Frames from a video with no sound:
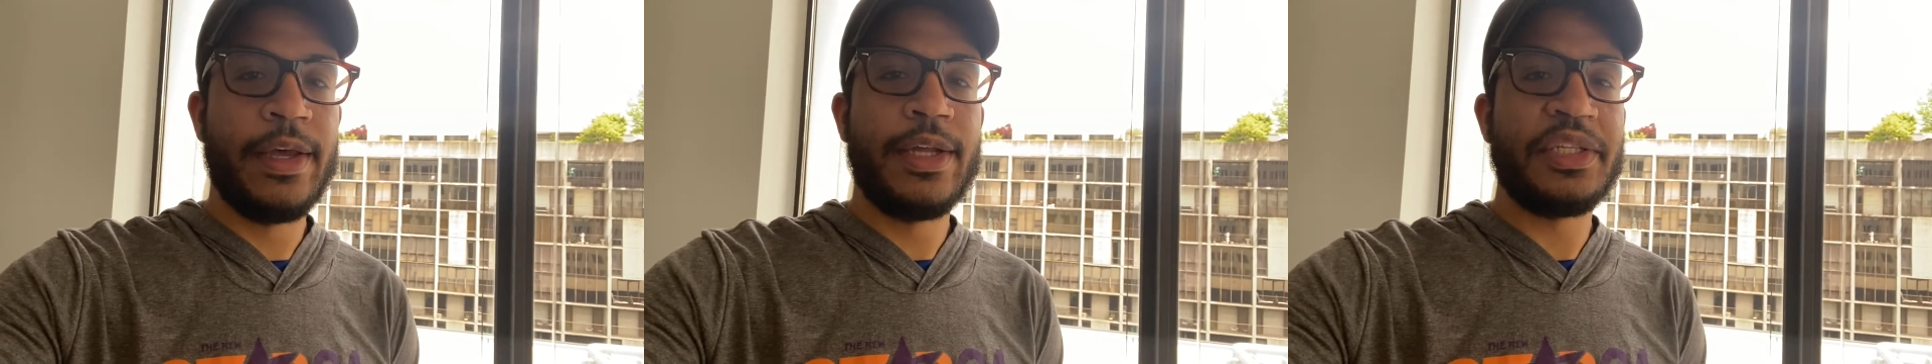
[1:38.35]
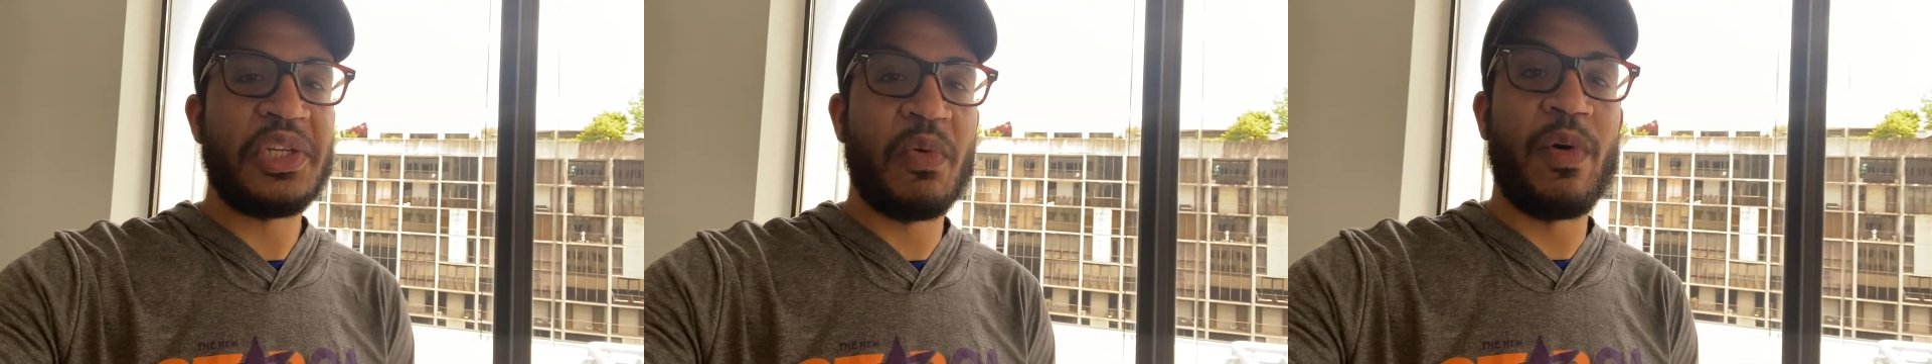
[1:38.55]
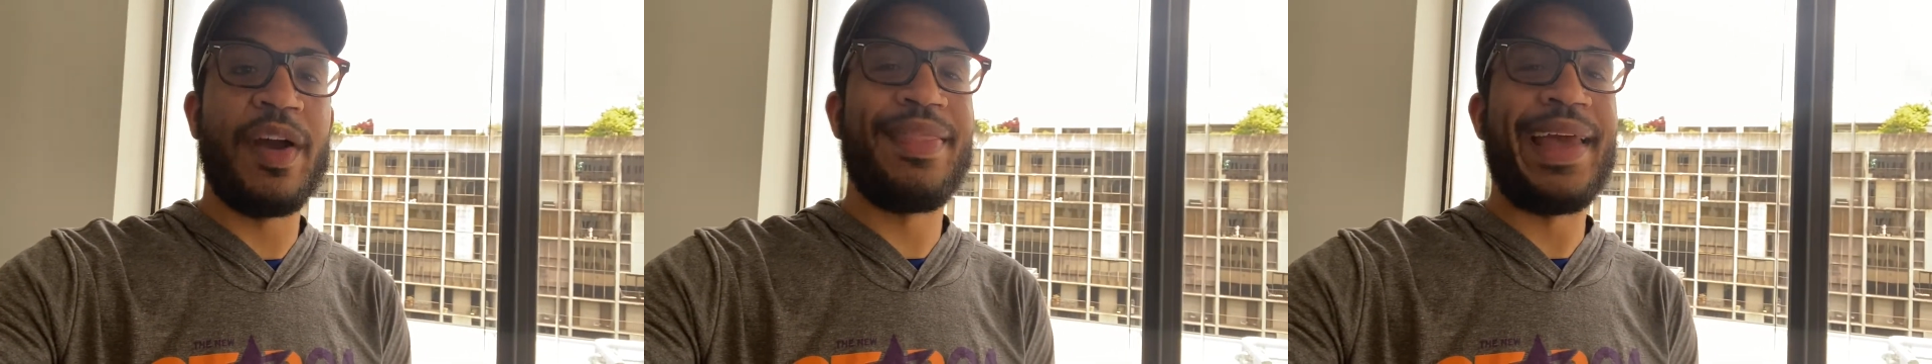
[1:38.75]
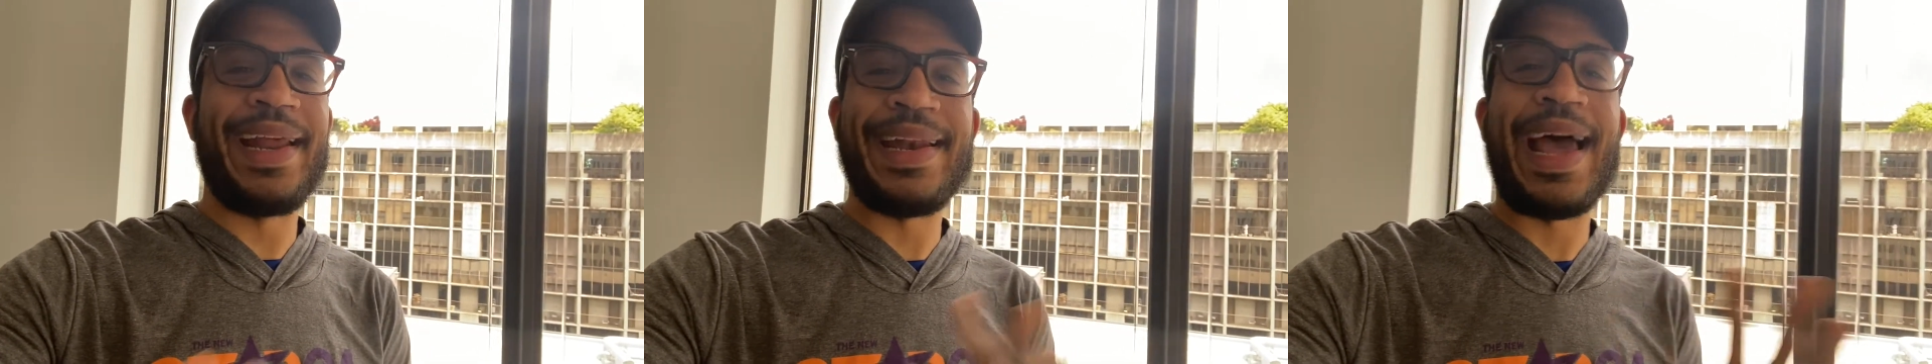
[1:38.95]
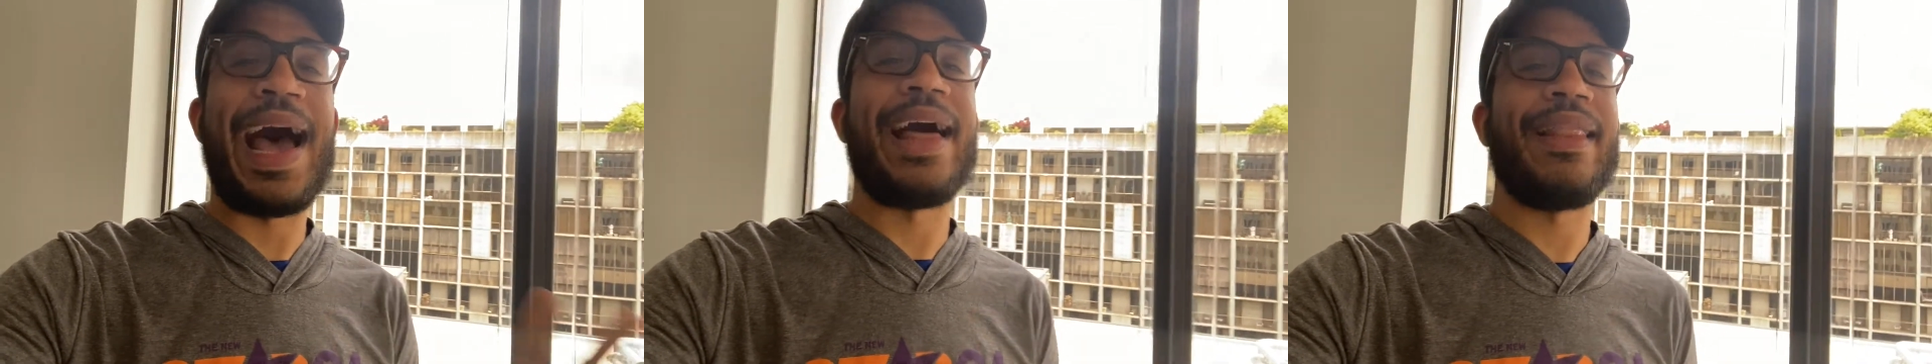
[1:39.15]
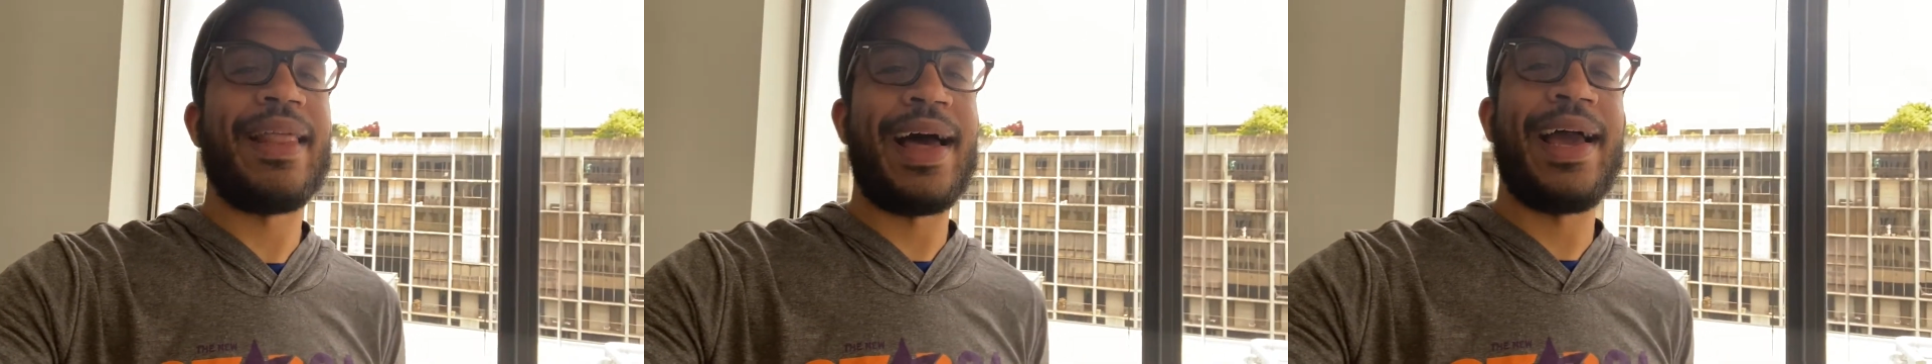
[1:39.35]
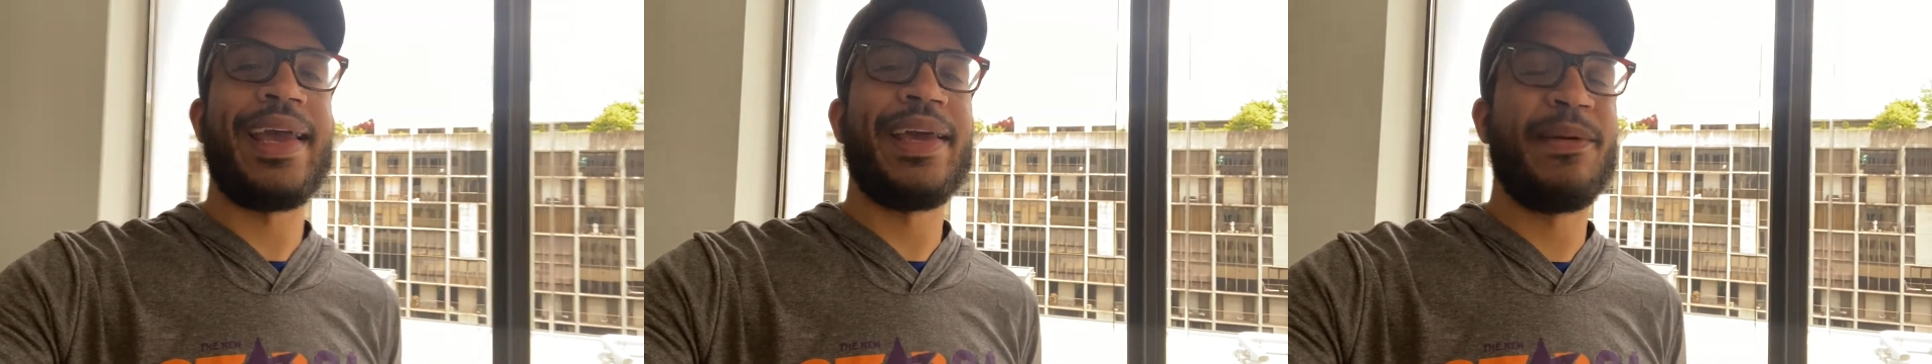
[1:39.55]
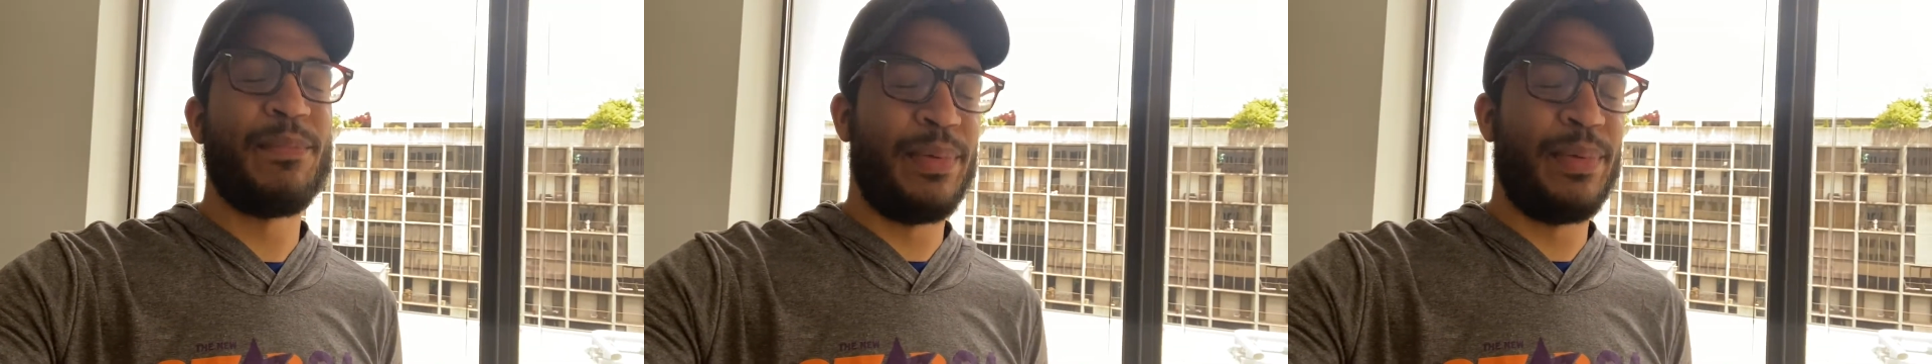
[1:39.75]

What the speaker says: to where they're not lying,